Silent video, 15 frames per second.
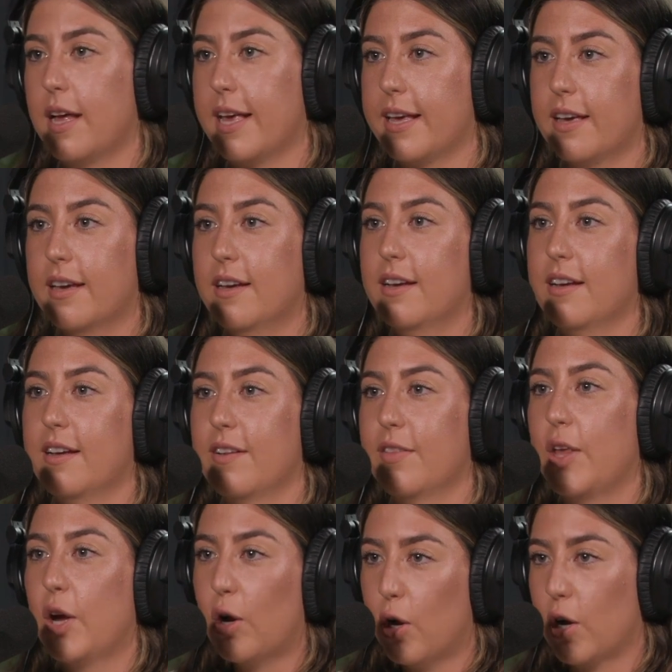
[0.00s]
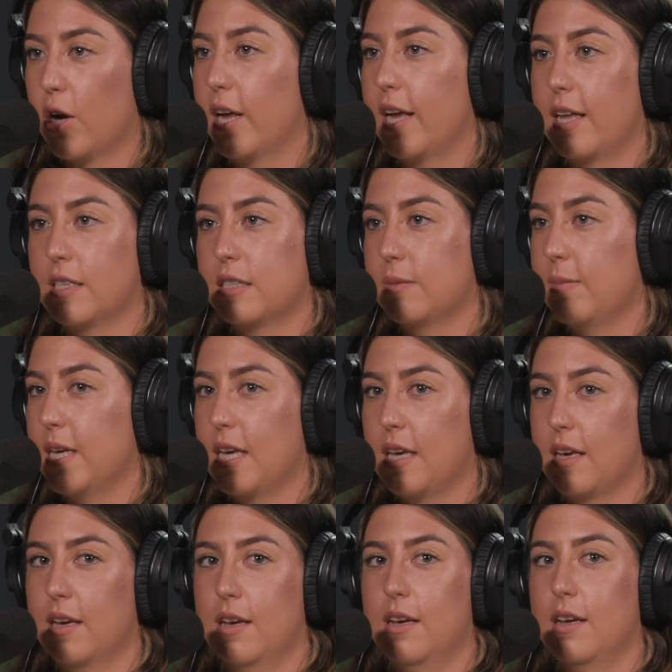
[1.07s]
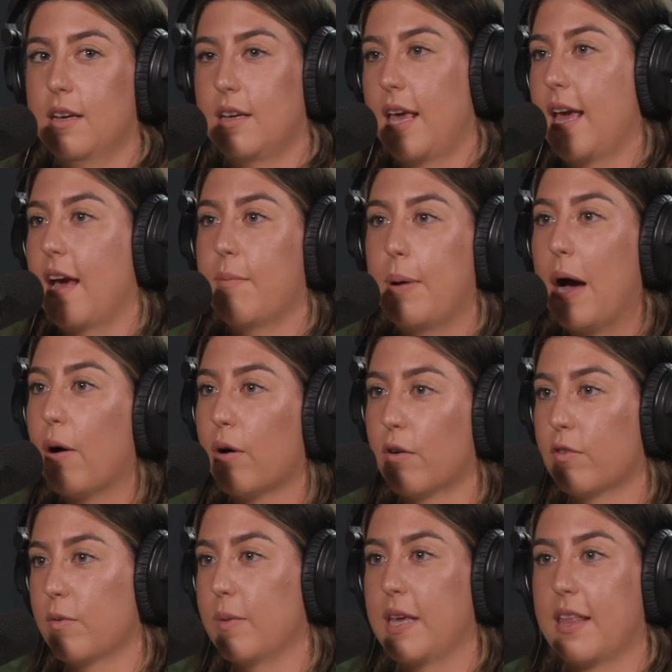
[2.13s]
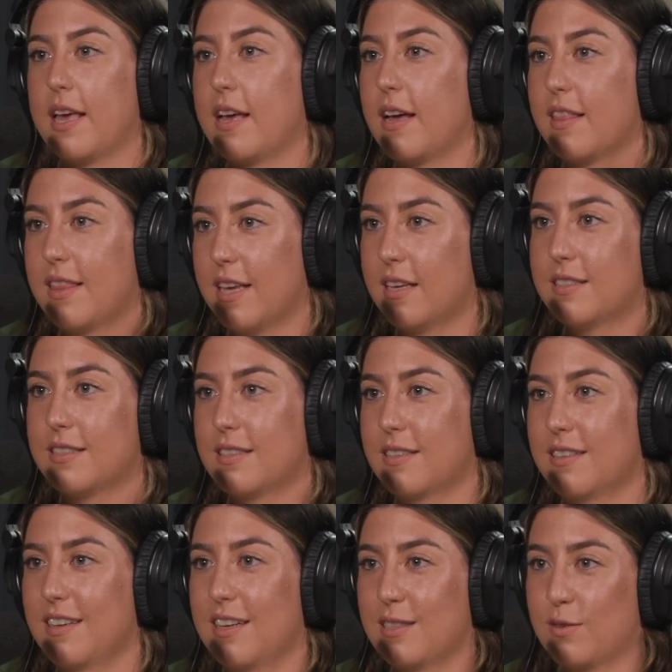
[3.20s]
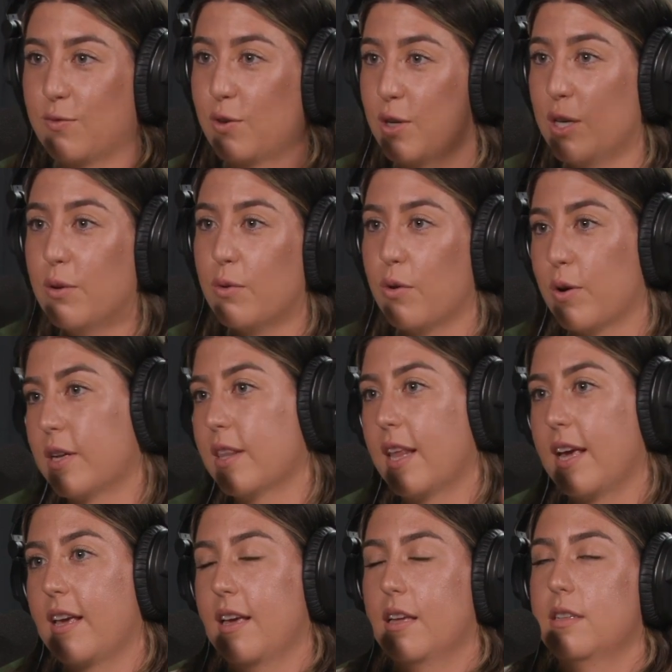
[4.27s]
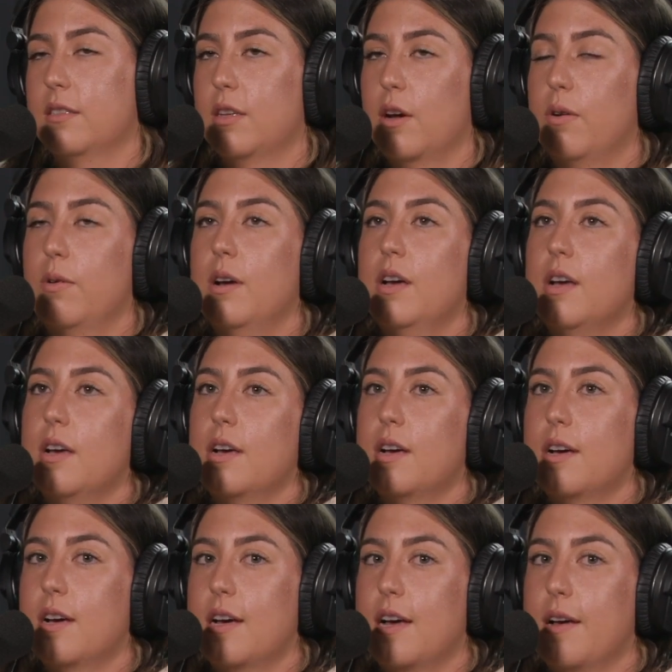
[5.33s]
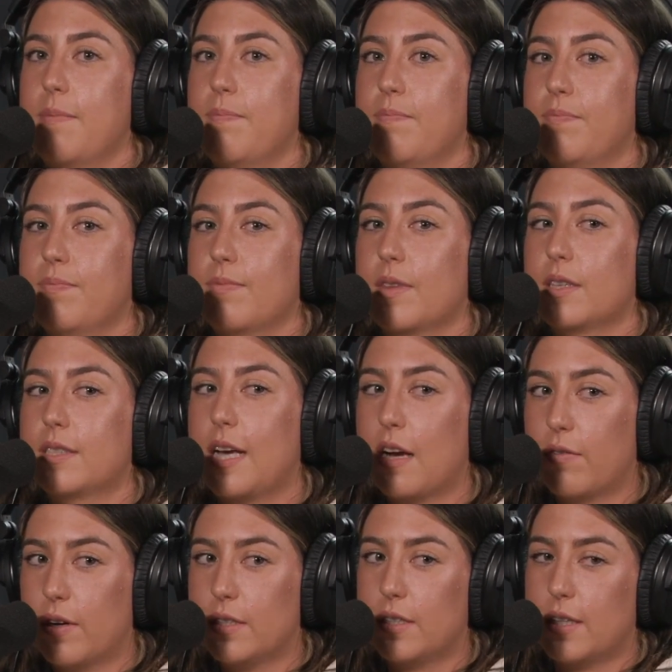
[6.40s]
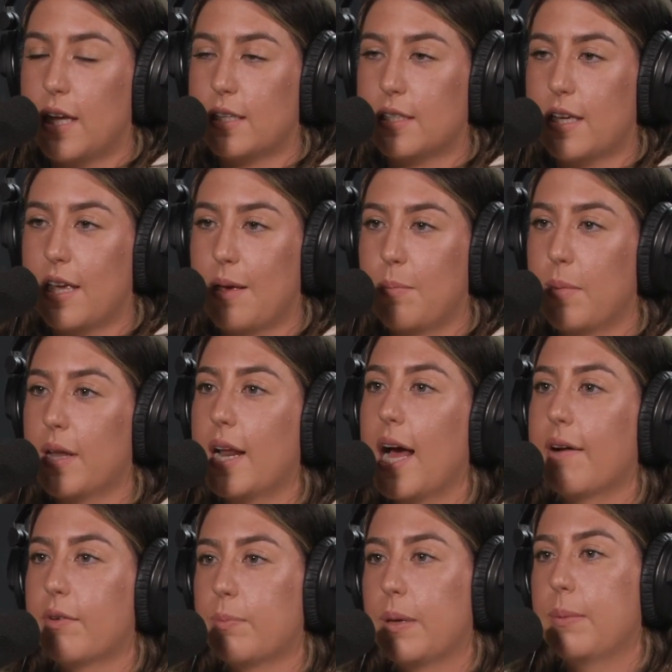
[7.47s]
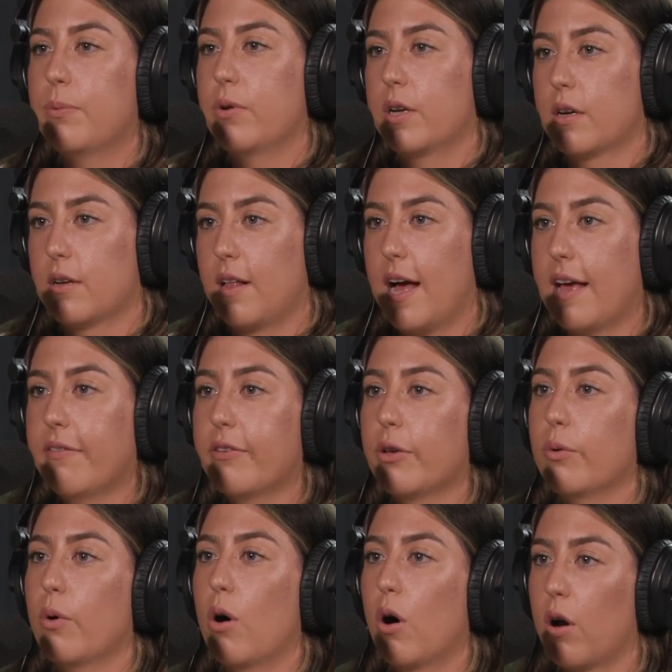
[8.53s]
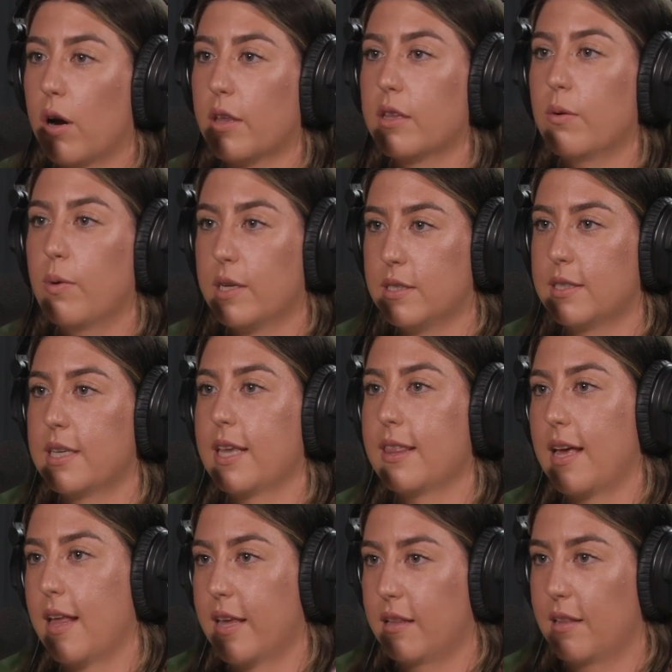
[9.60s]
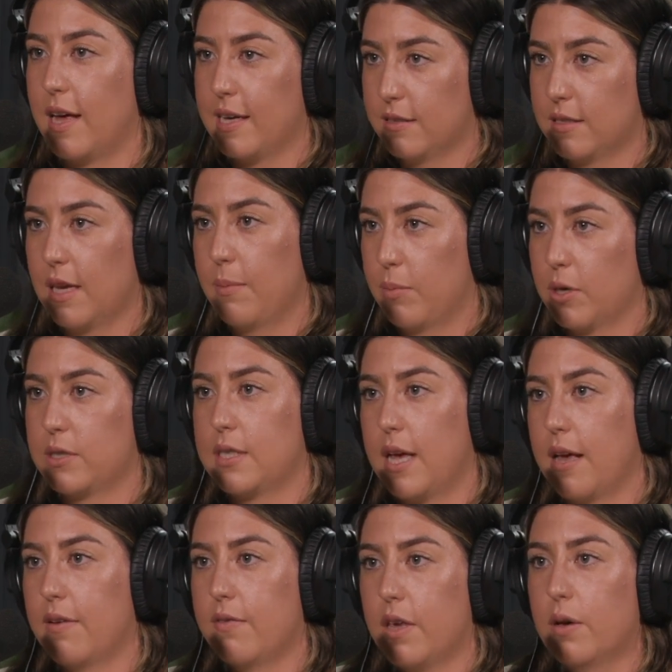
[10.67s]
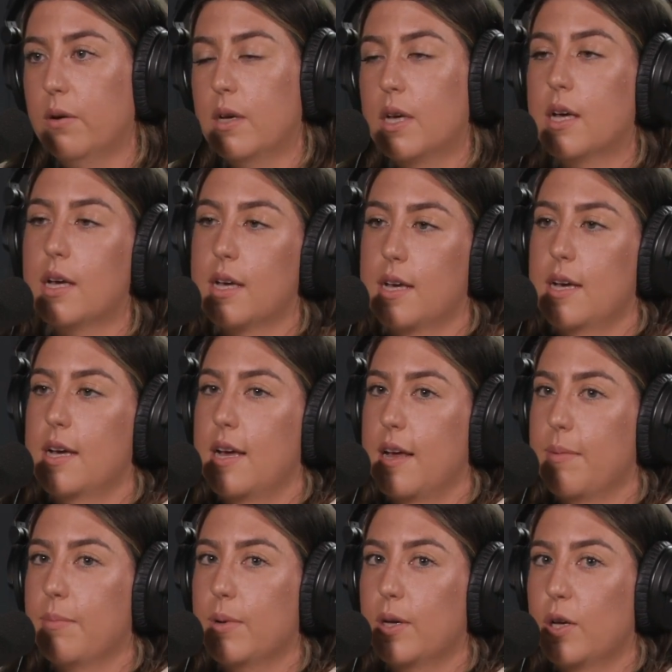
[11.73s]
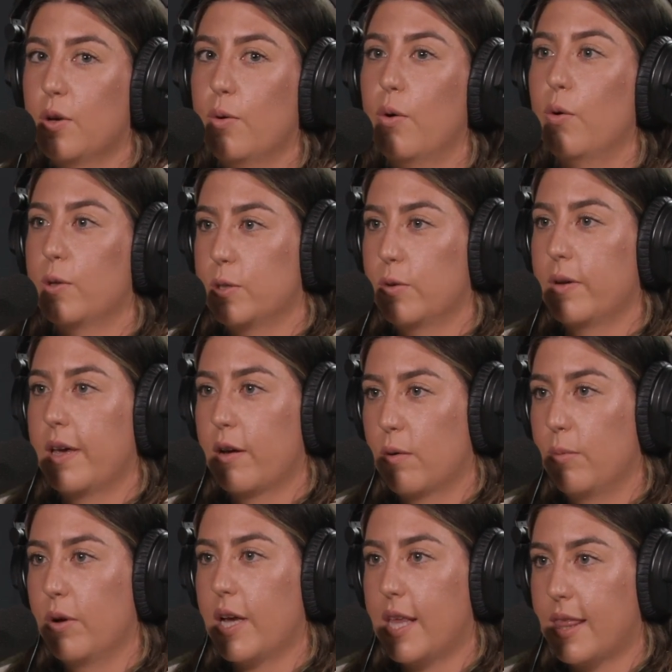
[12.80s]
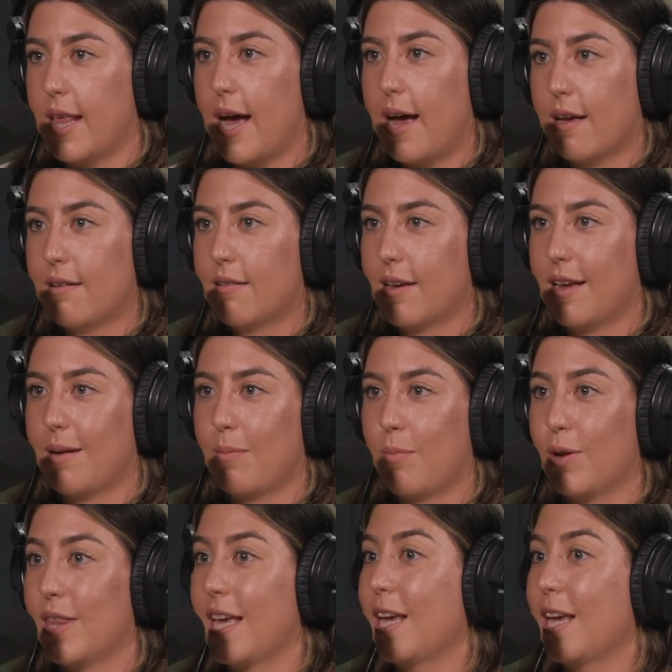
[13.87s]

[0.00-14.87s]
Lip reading: Like their hurt against me can't have power over me. Like this is for you, Lord. Like, and so, sacrificing that to him and having people in your life who are the ones that get that like last 10% of you, who hold you accountable in that. And when they